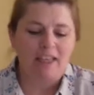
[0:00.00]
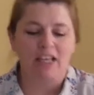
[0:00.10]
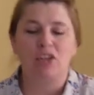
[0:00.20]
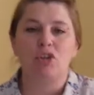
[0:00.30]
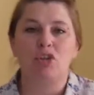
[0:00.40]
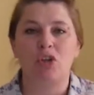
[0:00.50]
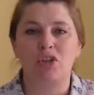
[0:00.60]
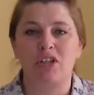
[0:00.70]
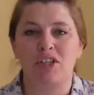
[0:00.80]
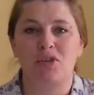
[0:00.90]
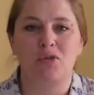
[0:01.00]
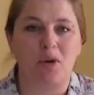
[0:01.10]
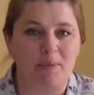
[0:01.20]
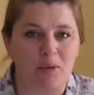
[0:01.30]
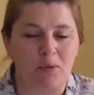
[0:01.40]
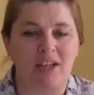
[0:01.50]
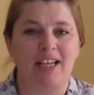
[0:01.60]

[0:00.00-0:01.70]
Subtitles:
in your church as you normally would.